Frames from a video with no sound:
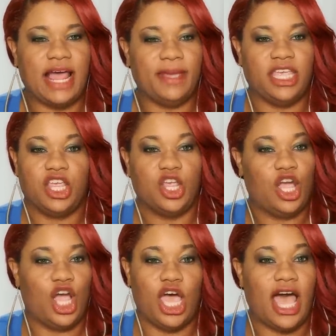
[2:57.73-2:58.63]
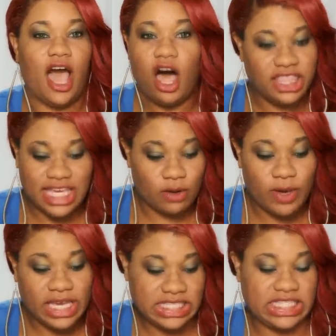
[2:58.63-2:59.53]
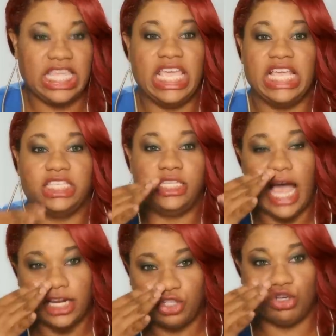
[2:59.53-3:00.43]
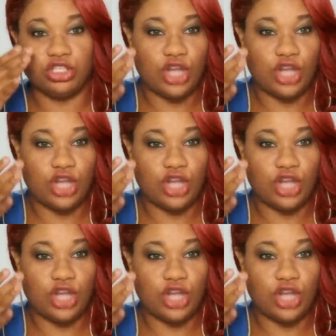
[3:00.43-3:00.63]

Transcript: I mean, only thing that we can see is nostrils,